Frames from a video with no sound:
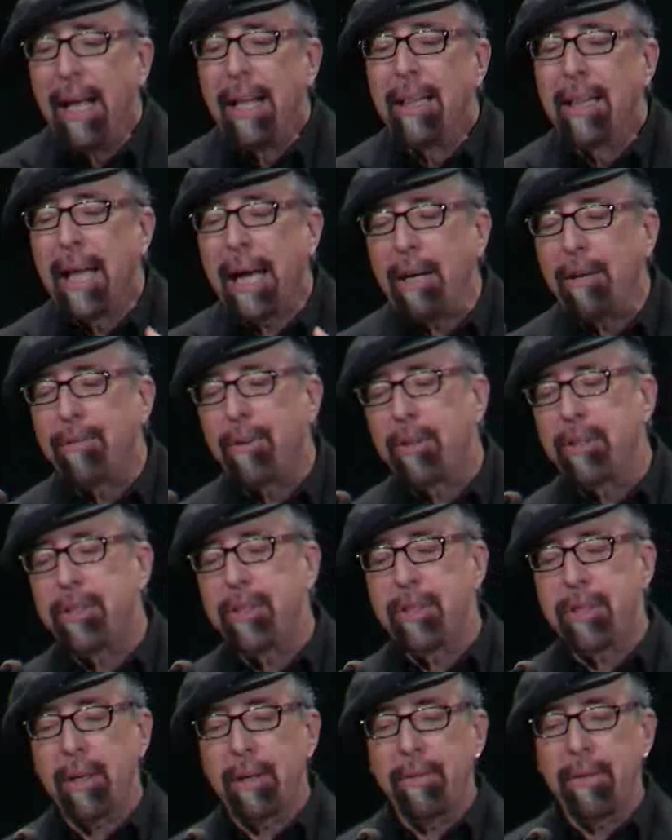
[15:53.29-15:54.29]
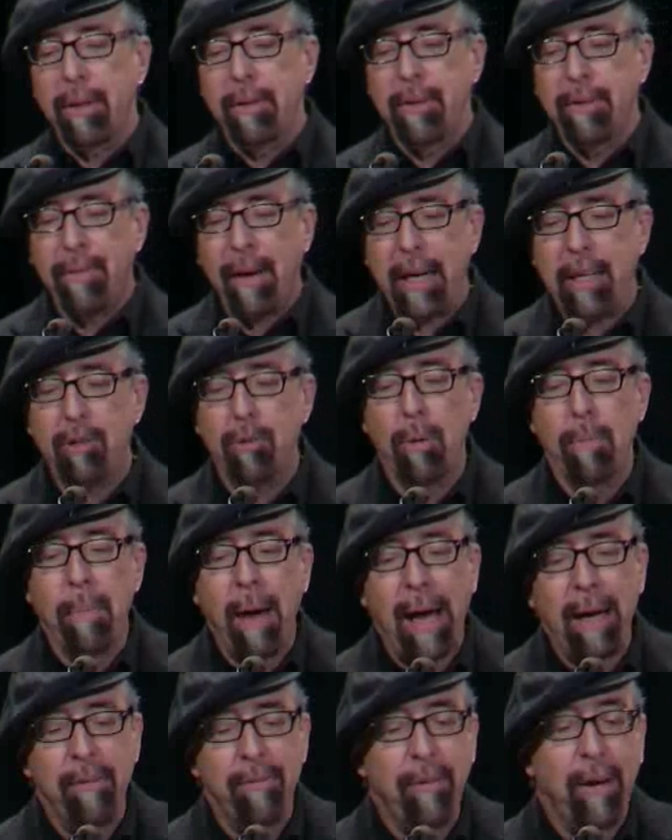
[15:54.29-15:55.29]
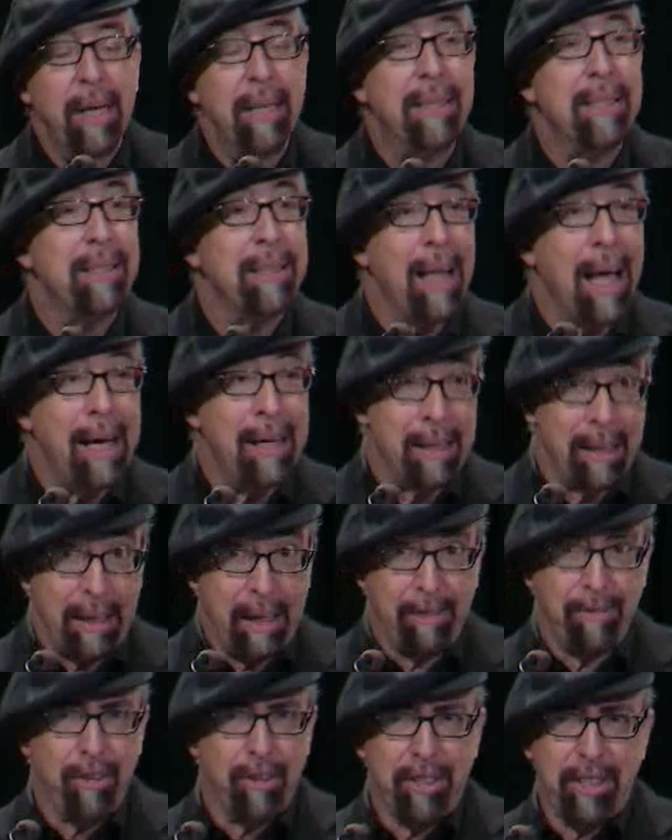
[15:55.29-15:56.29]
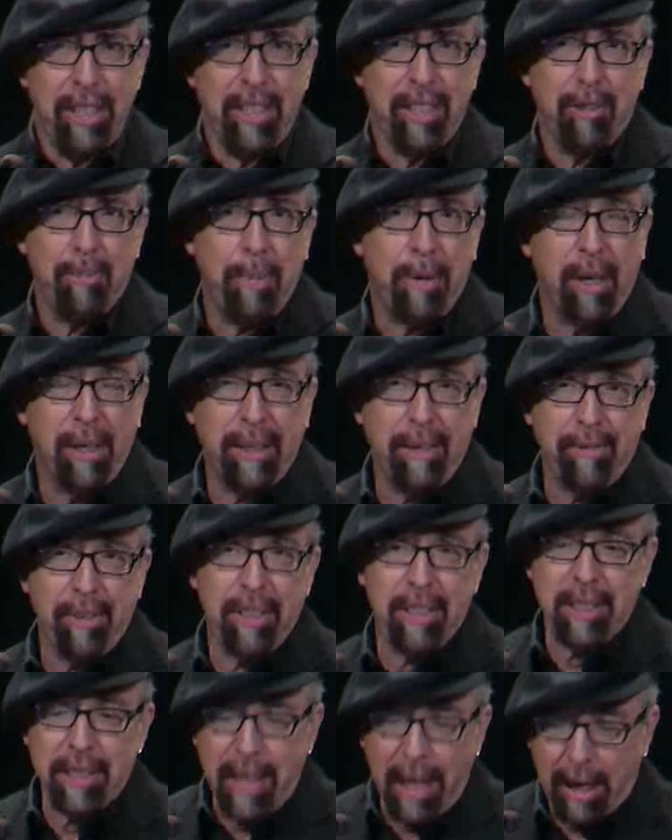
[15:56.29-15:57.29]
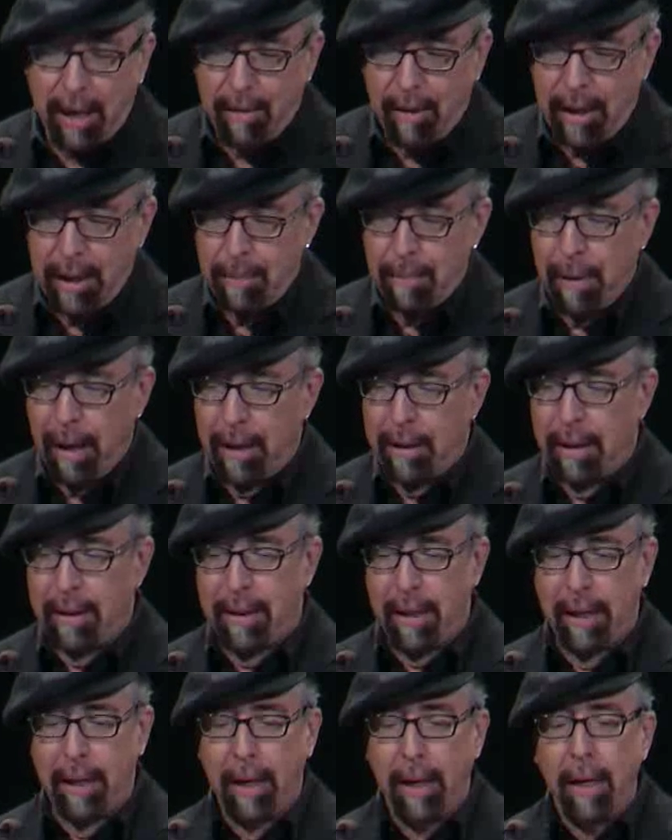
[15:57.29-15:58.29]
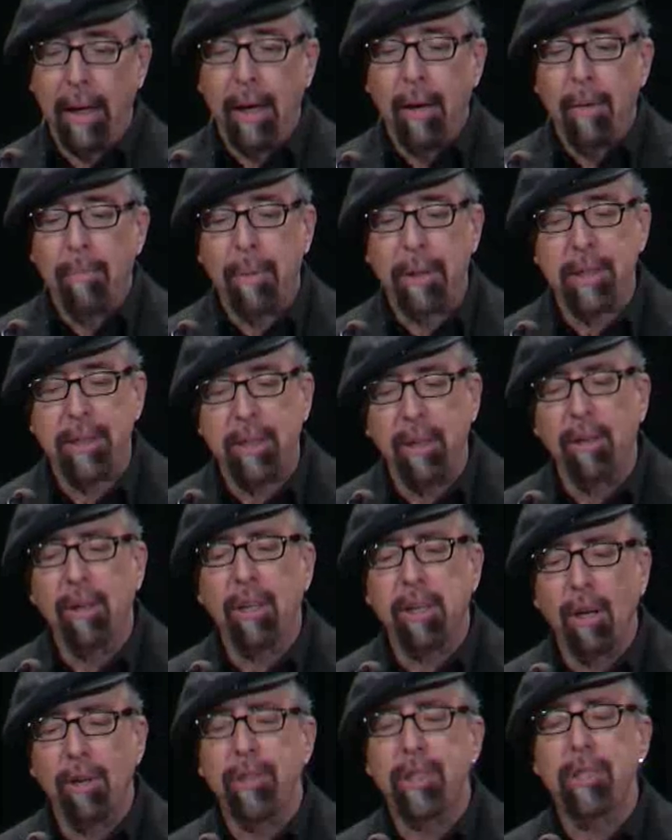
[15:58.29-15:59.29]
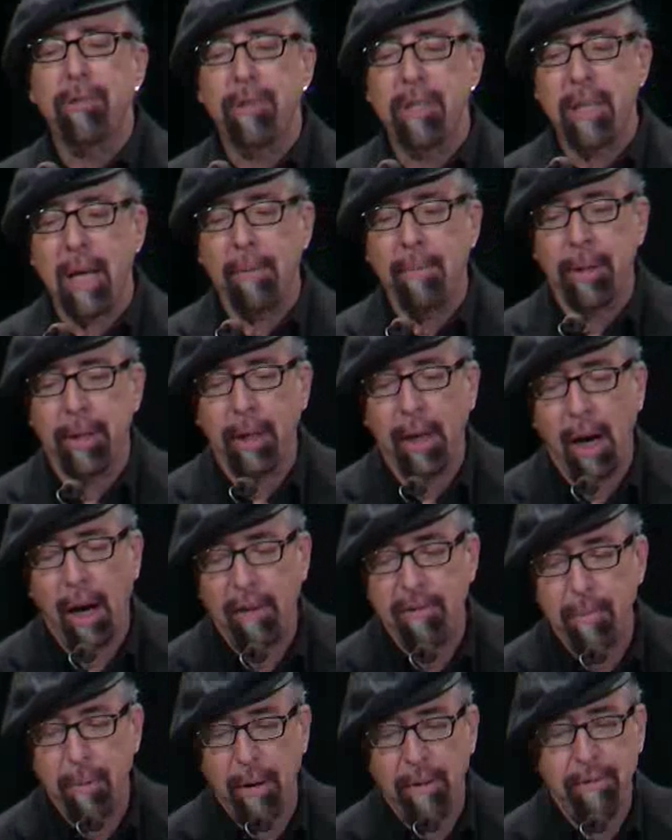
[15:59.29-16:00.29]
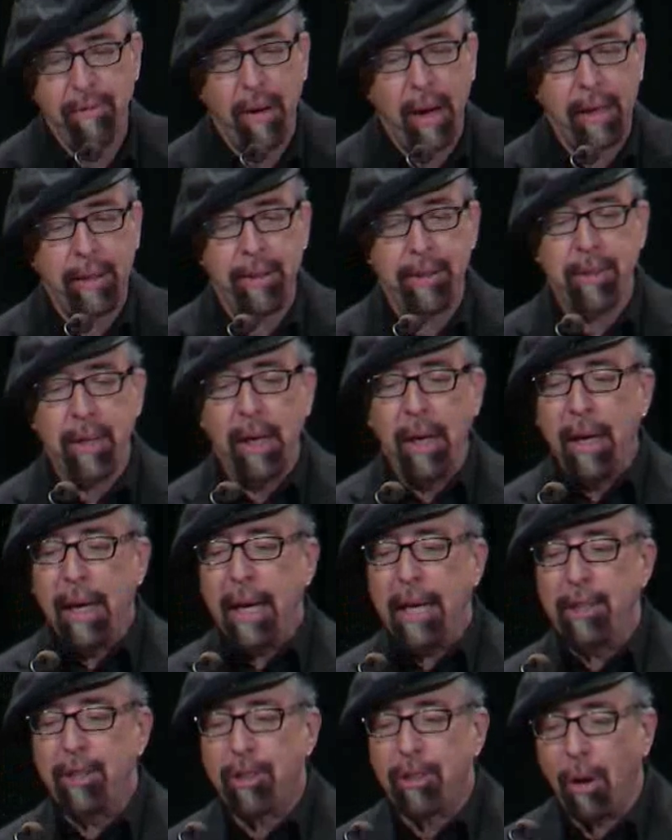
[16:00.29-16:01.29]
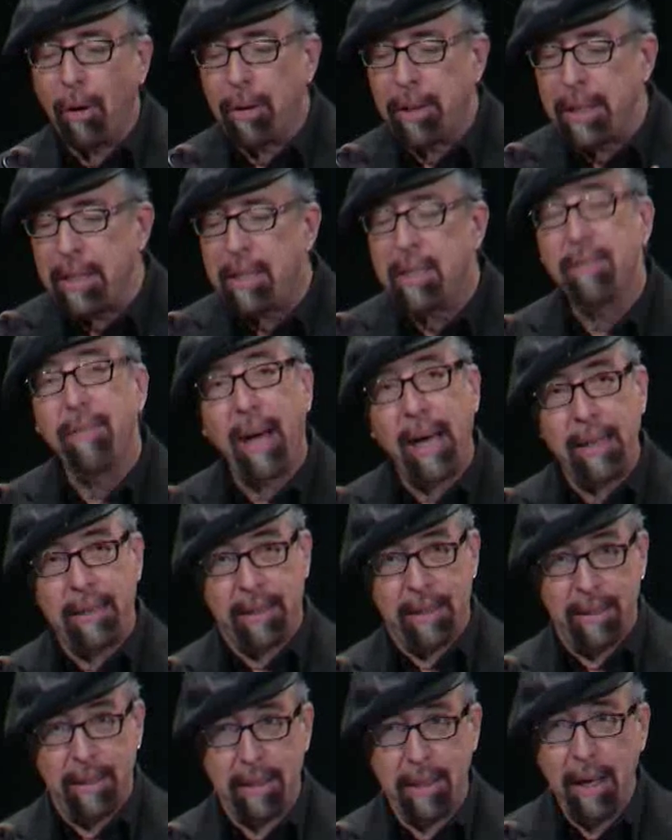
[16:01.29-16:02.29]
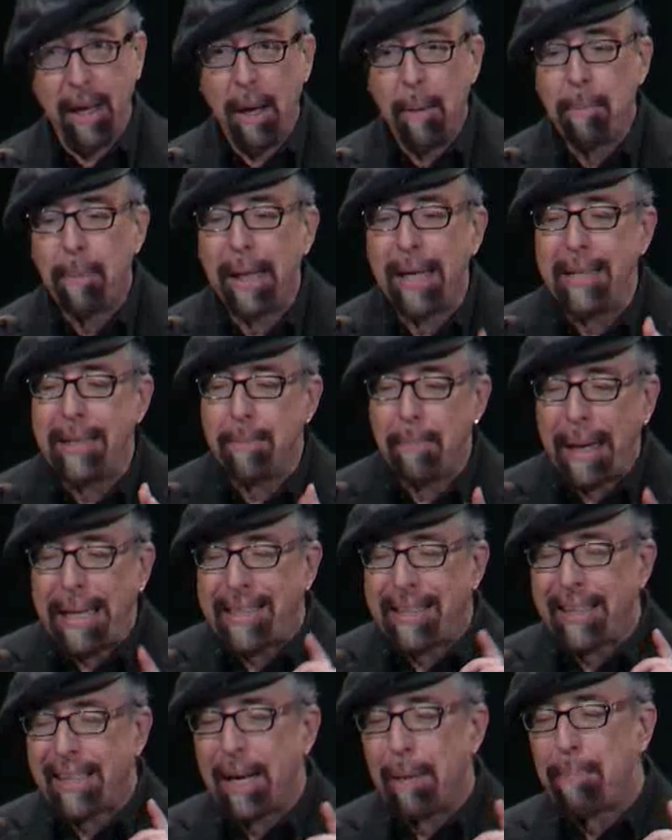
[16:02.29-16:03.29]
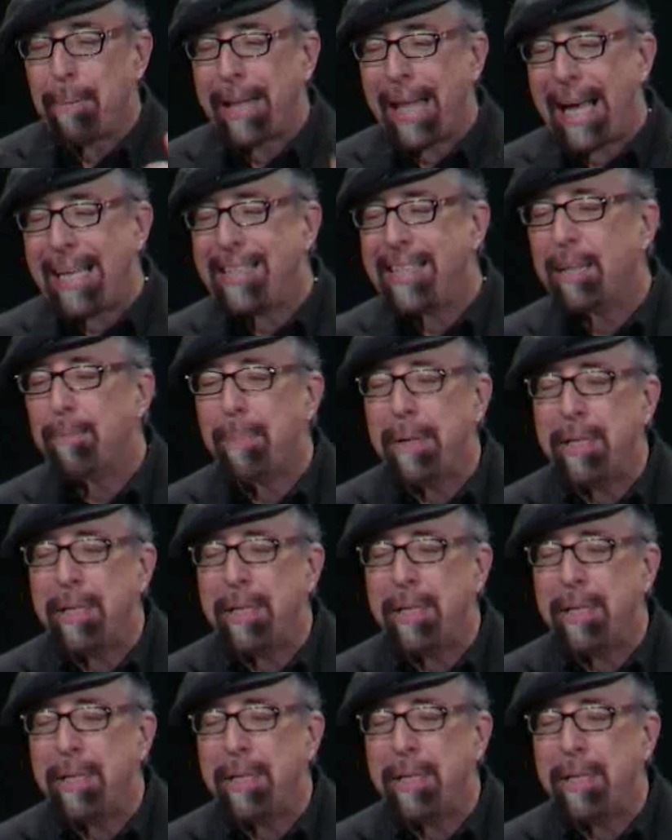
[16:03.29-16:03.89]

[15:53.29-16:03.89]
Later versions of the device were modified slightly. At first, he just put a different sticker on the, on the thing but still closely resembled the golf ball finders. He sold these devices, basically a plastic